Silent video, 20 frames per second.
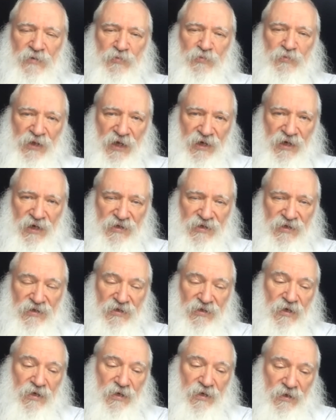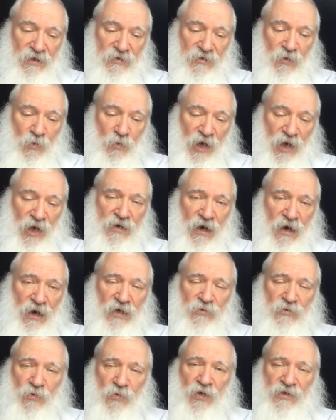place the way
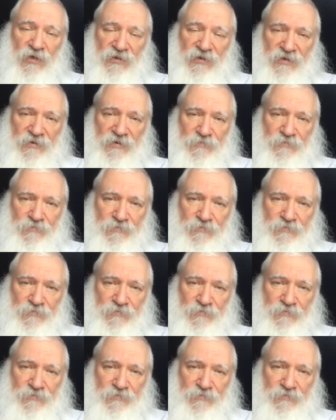God wants.